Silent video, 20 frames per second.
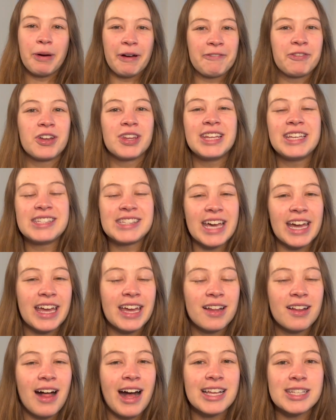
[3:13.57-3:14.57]
But for the
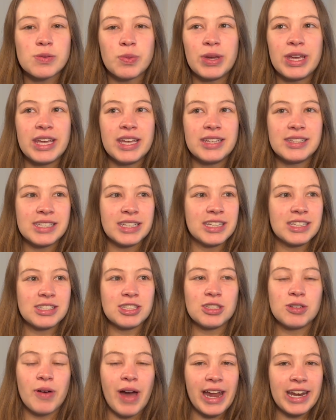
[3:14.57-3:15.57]
second class, we didn't
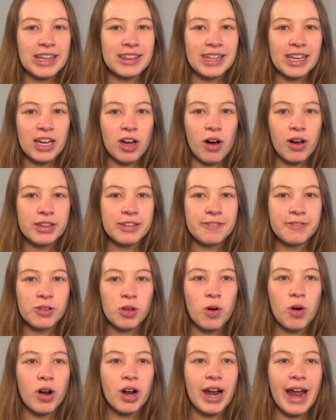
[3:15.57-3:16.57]
do anything on the
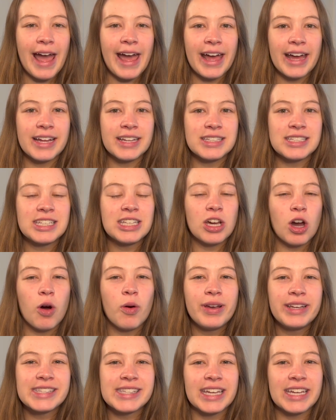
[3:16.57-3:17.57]
floor, and he
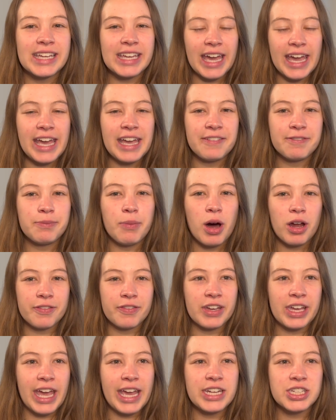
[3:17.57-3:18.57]
always like gave
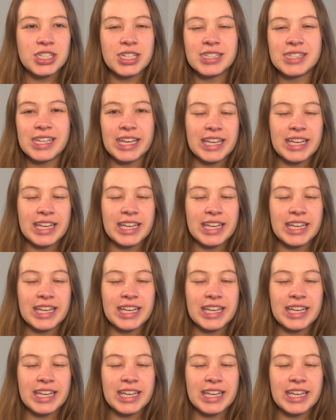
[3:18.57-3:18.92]
modifications.